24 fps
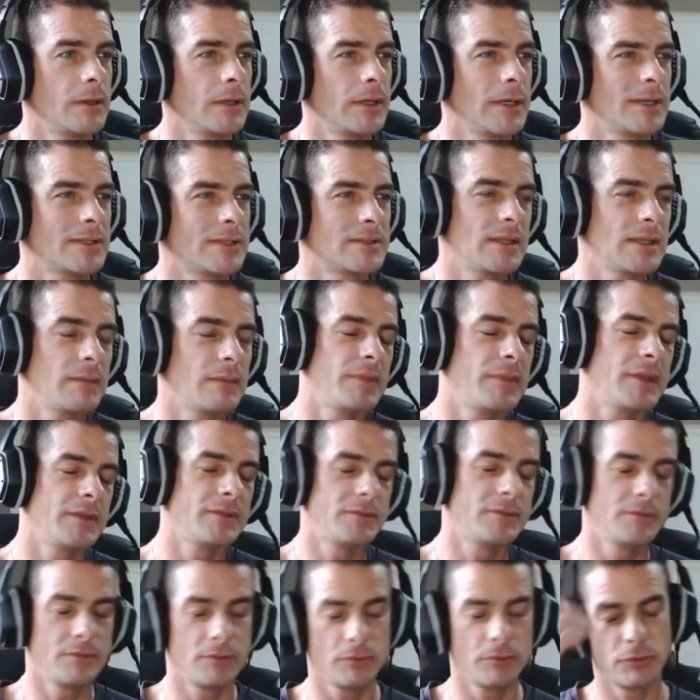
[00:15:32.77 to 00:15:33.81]
except
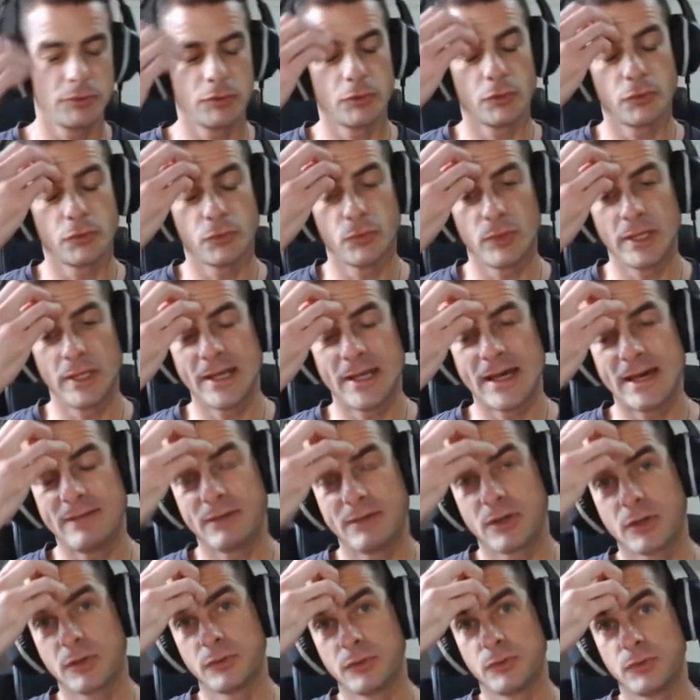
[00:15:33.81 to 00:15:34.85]
that you don't really have a
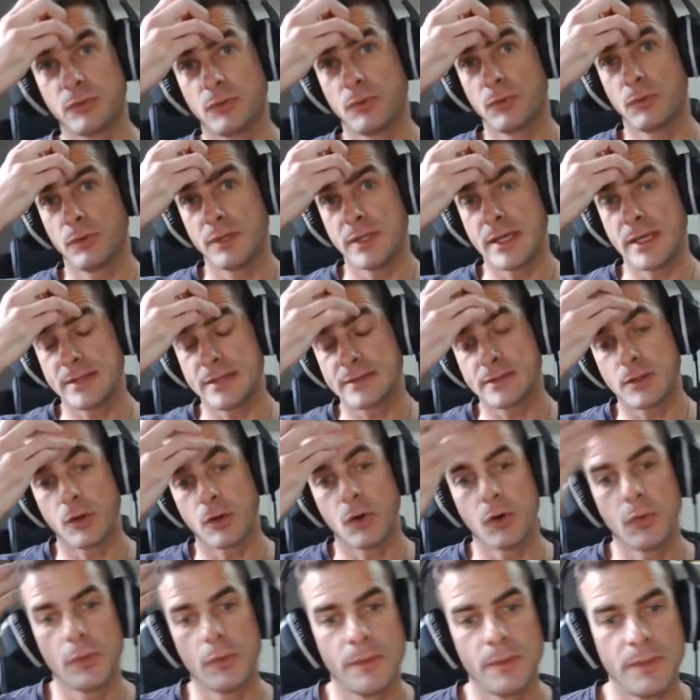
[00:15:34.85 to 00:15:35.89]
control yet
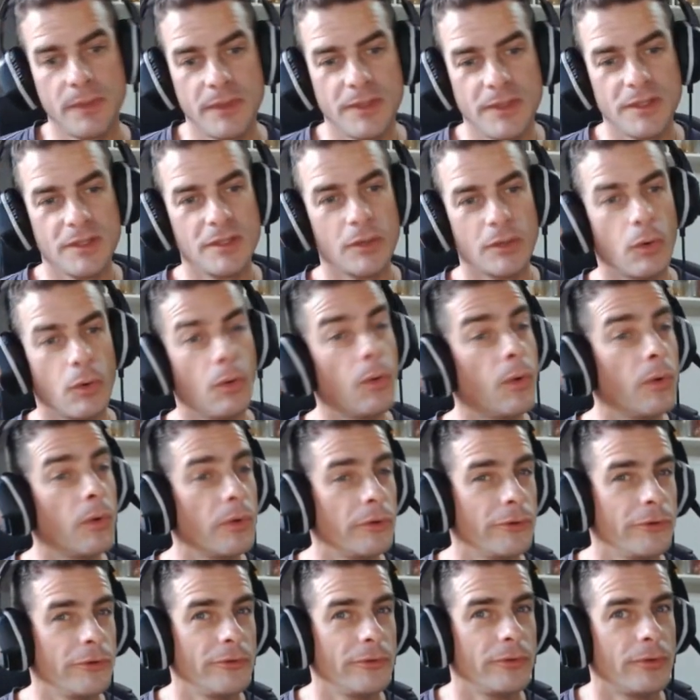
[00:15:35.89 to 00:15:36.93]
on the
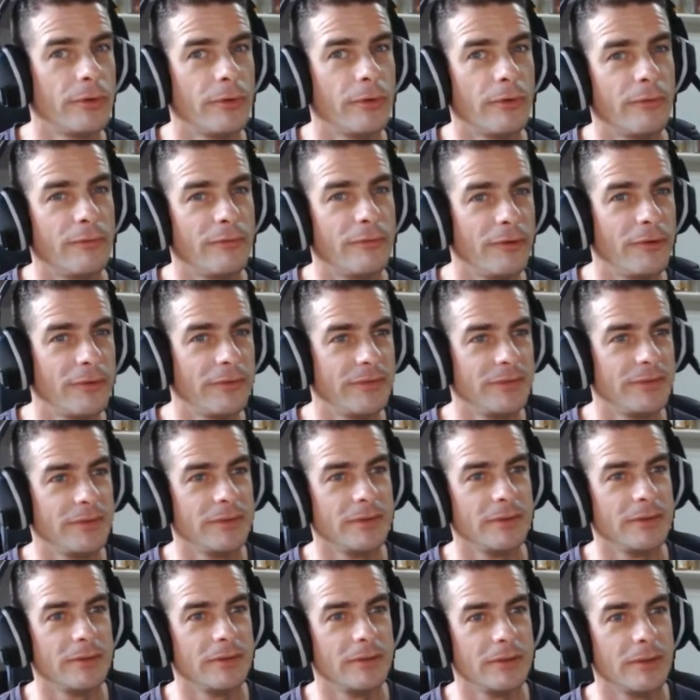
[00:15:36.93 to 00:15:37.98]
order of
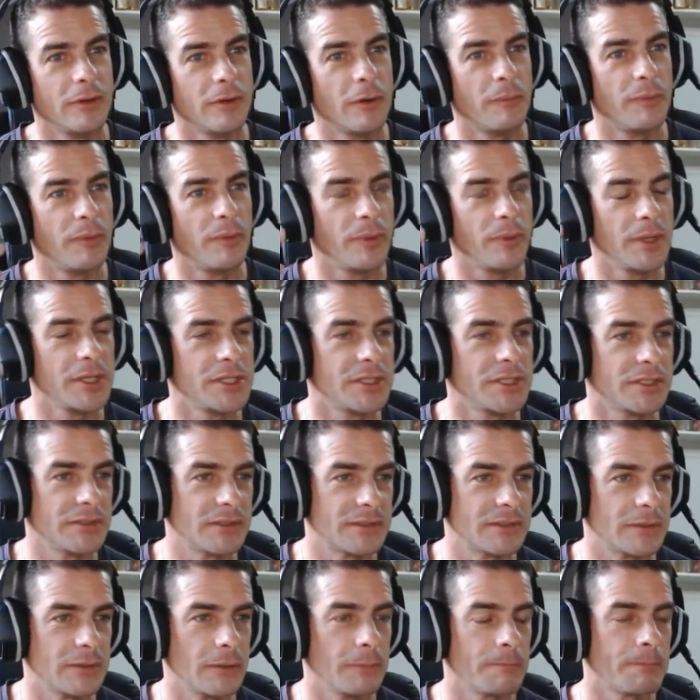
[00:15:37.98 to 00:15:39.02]
the operation.
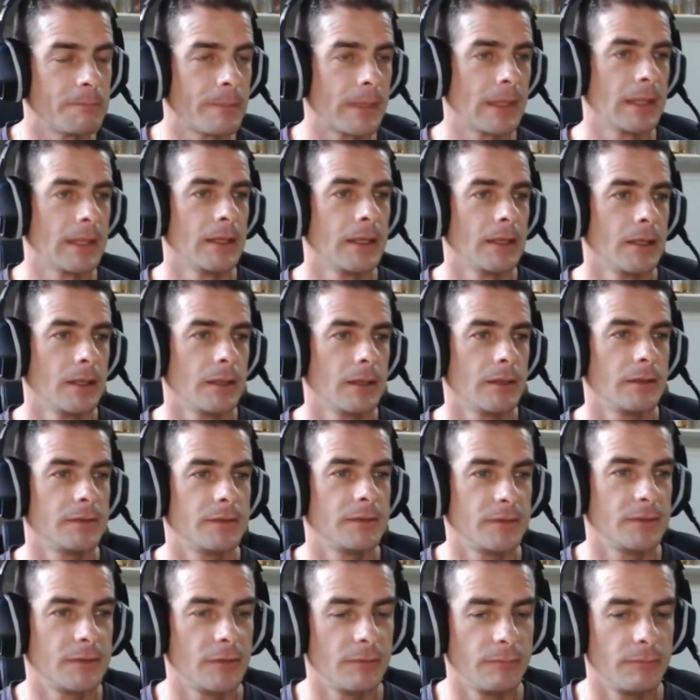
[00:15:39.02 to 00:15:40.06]
So this
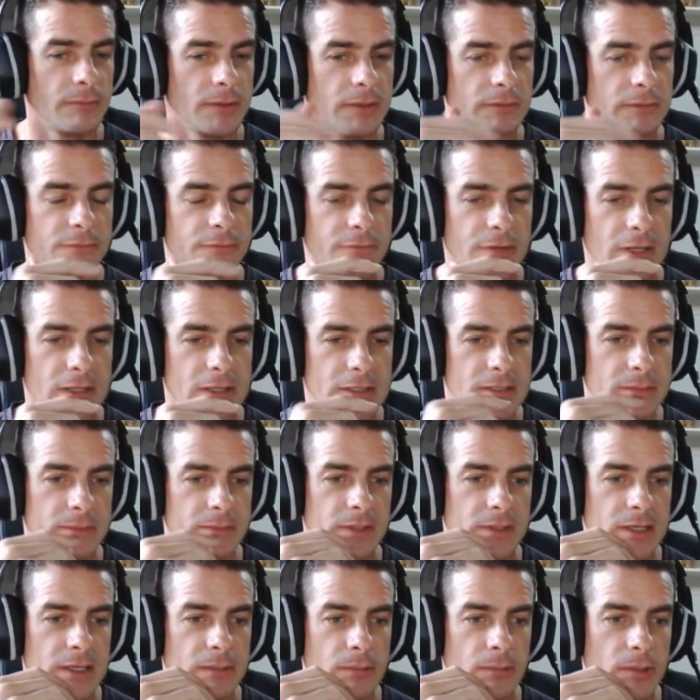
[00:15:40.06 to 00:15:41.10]
is in fact
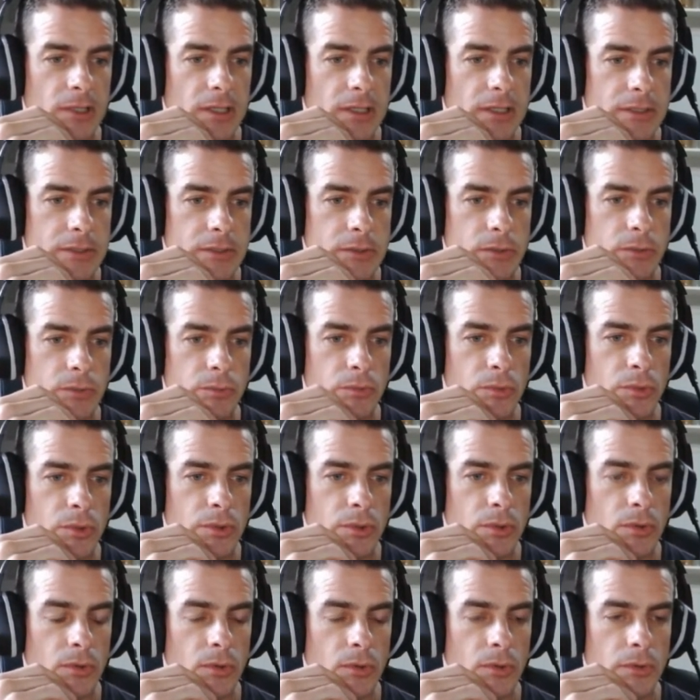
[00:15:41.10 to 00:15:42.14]
something I would like to
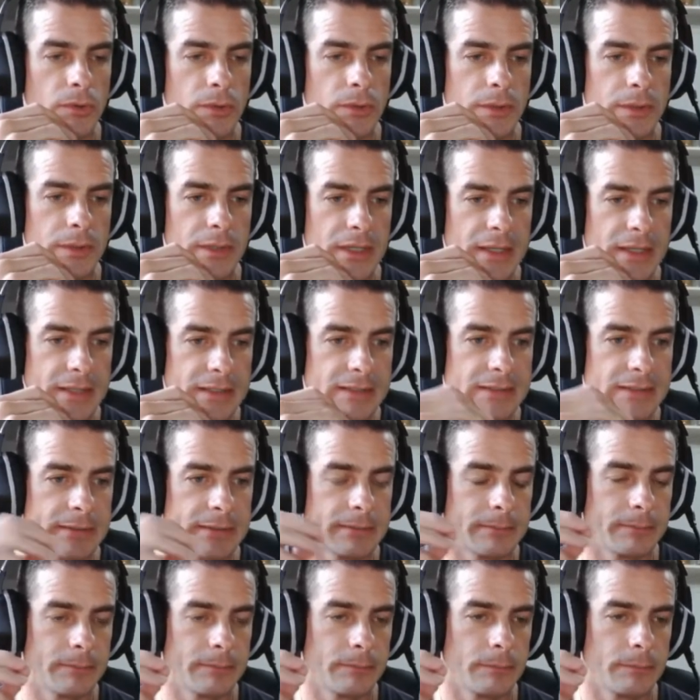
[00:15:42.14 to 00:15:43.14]
work on next,